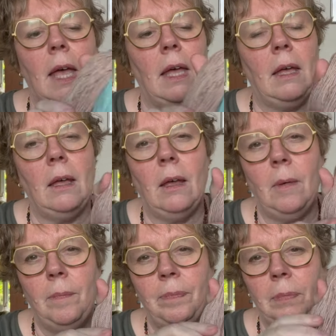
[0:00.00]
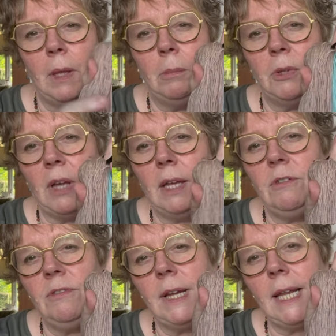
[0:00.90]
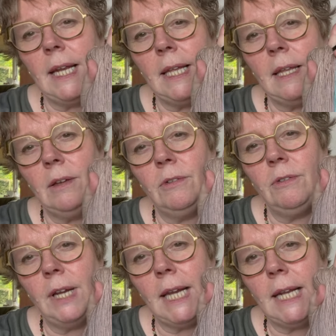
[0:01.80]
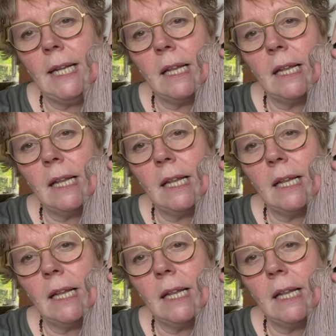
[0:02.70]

but I really